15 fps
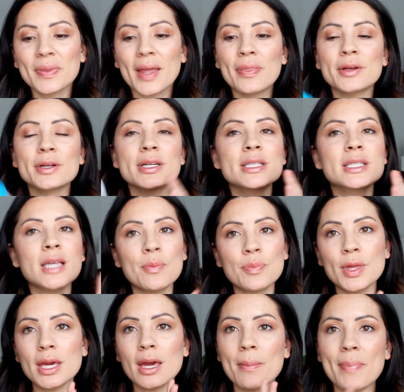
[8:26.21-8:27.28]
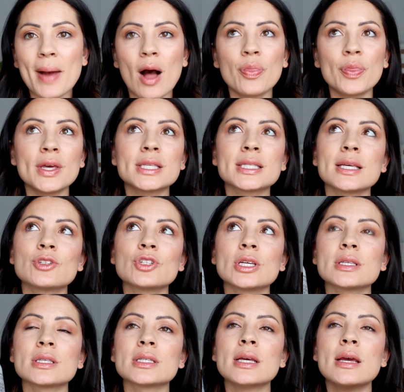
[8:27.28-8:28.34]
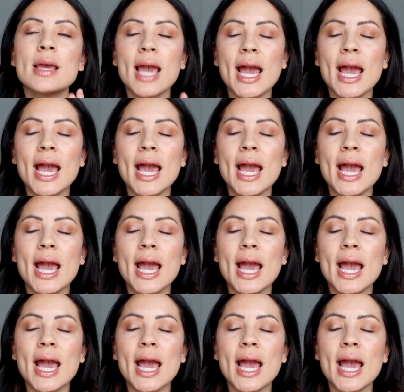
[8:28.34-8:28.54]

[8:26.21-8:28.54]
And there is something about this that just,